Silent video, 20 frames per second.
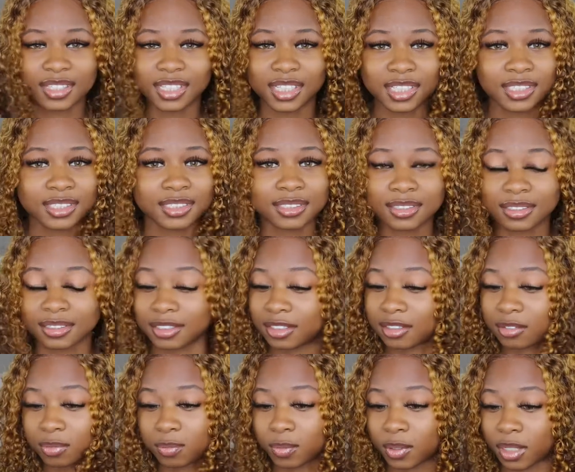it's
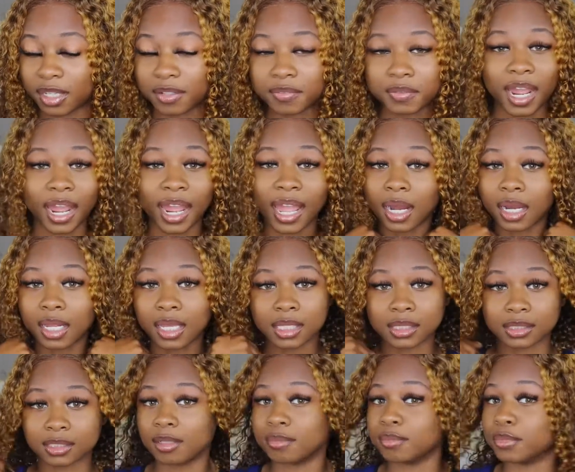it's whatever i had to get
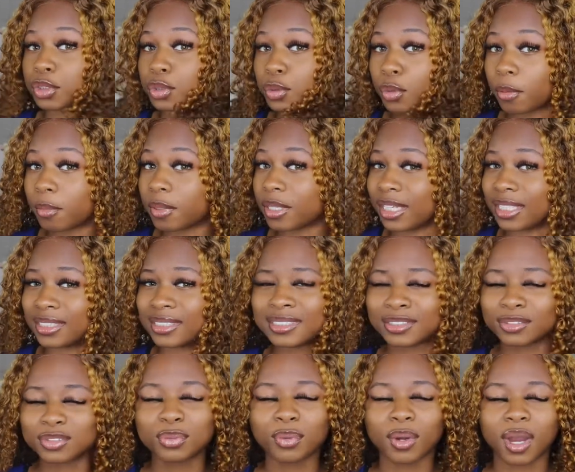something short because it's
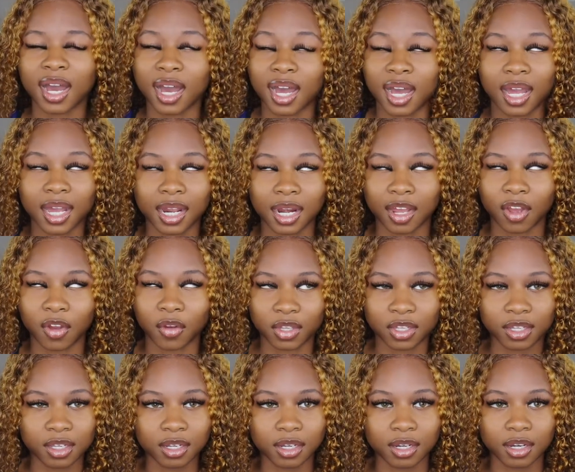too hot out
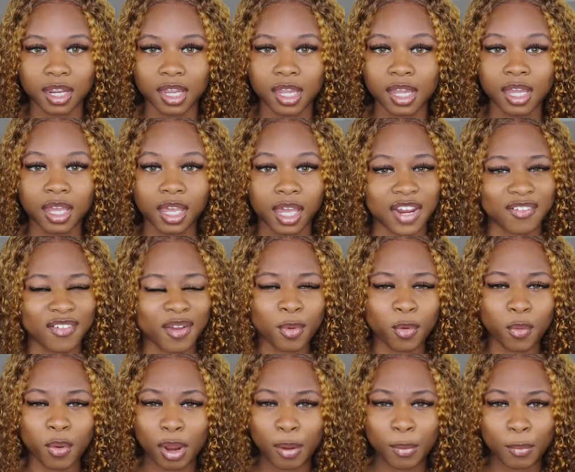here and if i'm gonna
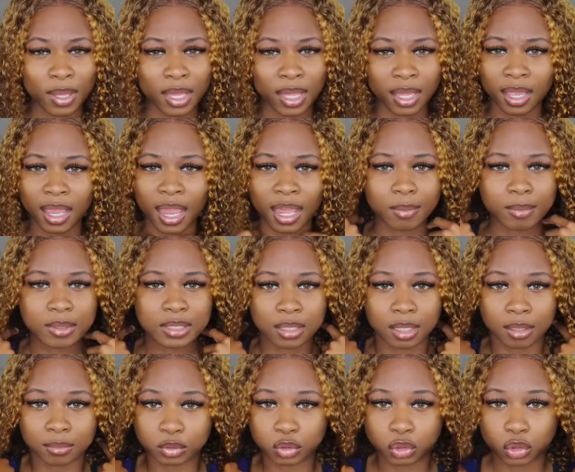wear a wig it gotta be
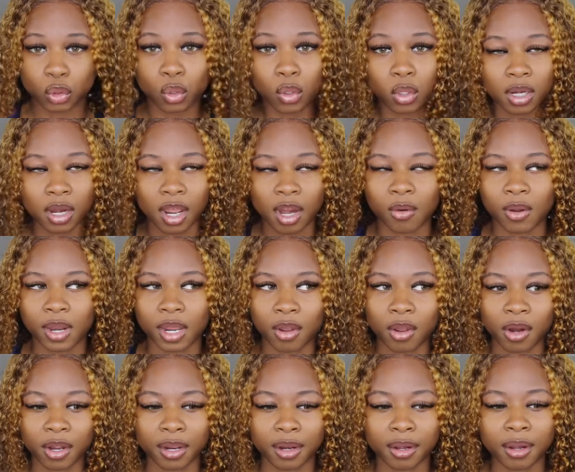something short i don't like all
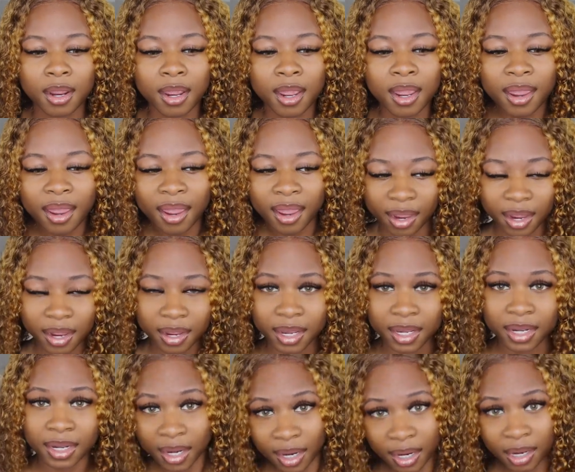that
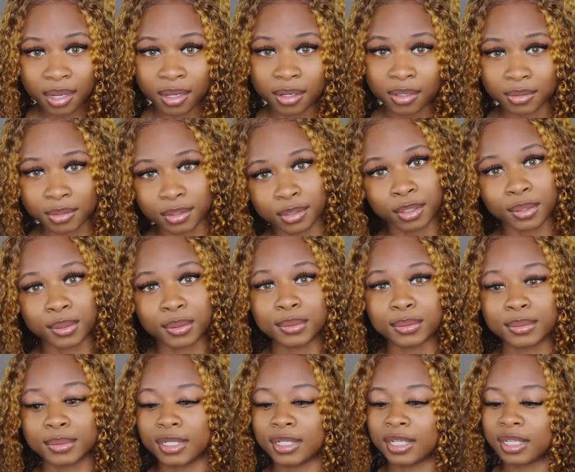hanging down you
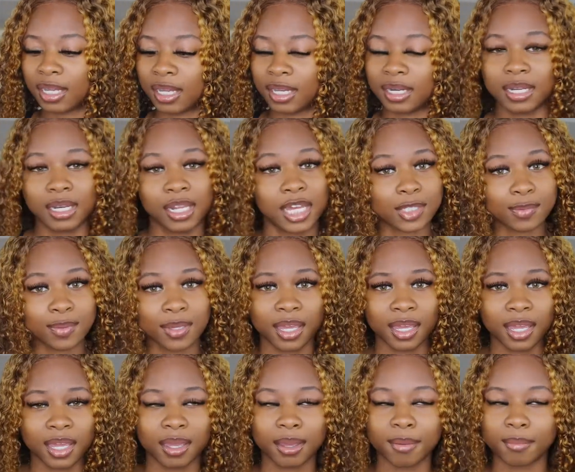know like that last wig i
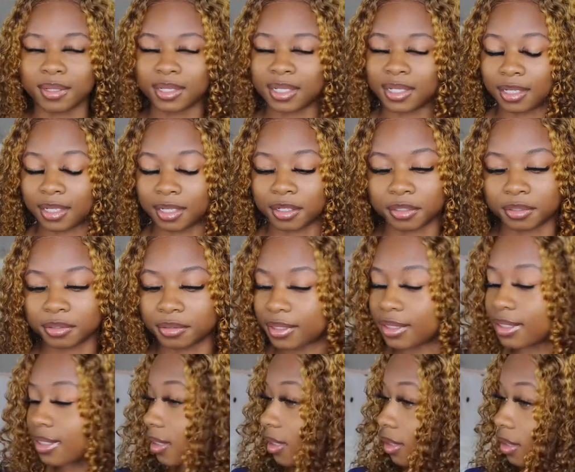had but y'all
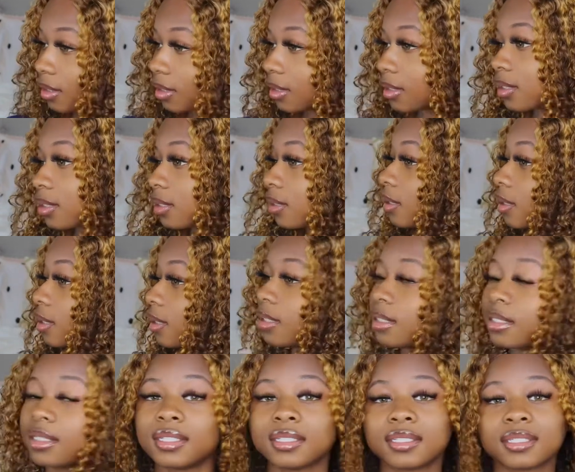get this
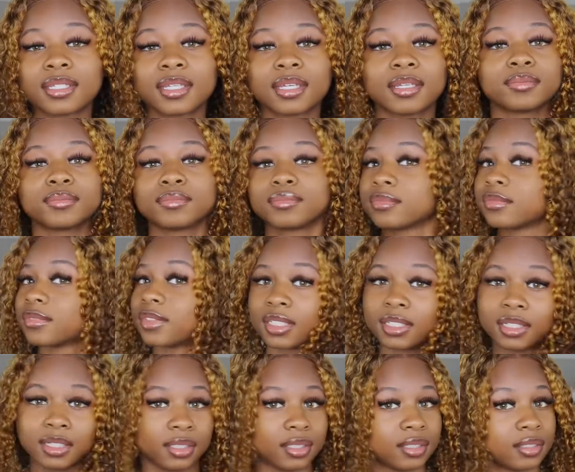get this
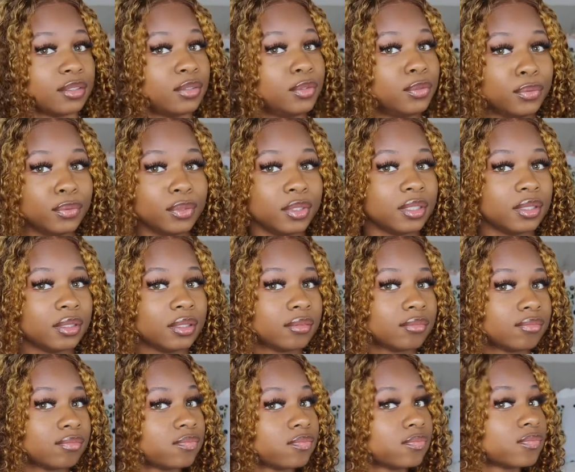get this unit
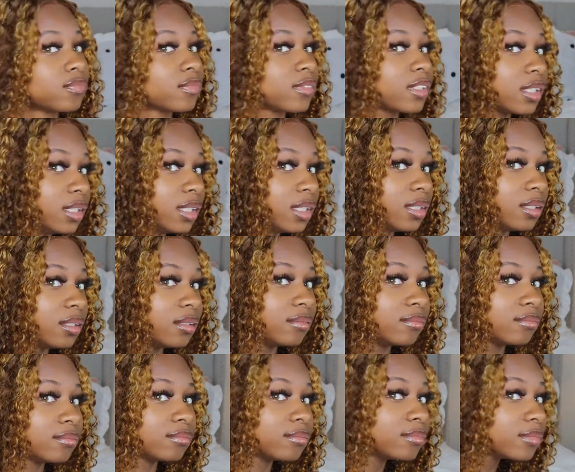get it
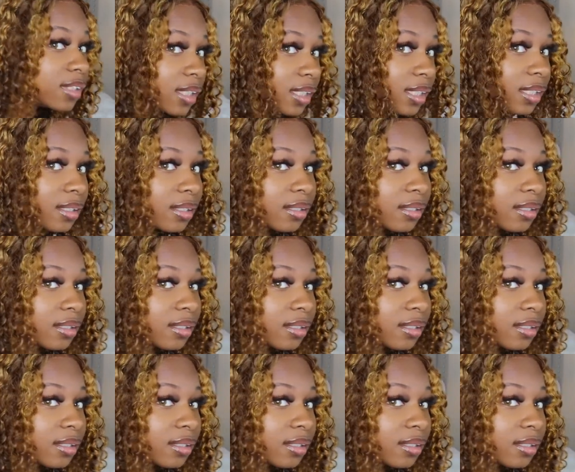Get